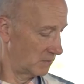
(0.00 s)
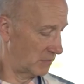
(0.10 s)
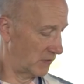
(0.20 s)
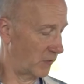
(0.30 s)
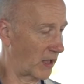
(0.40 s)

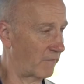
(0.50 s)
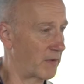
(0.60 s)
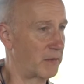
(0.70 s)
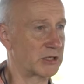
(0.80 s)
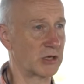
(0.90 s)
But if we have
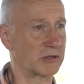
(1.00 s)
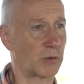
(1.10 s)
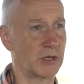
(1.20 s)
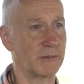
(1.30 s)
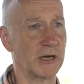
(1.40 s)
maybe sort of
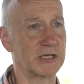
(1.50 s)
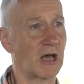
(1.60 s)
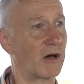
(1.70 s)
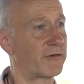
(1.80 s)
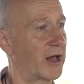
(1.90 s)
20 minutes,
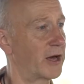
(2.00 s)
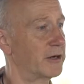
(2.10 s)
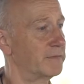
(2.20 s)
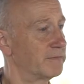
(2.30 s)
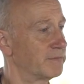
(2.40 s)
half an
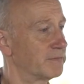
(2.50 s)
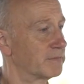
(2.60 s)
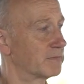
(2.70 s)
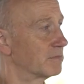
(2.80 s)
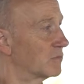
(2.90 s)
hour,
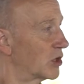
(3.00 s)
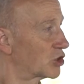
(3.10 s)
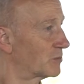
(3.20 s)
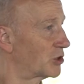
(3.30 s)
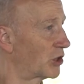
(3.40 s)
that
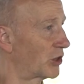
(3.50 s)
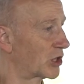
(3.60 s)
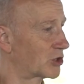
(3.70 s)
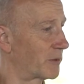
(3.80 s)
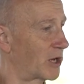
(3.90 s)
should, do you think
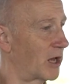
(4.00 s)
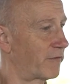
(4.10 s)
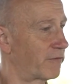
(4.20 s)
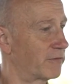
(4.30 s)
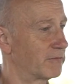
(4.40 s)
that should be
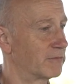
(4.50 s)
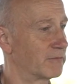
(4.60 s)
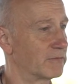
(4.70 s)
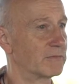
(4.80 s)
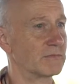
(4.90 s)
enough?
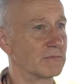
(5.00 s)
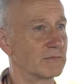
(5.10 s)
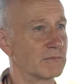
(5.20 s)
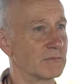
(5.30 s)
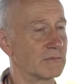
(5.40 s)
It is
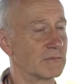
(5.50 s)
quite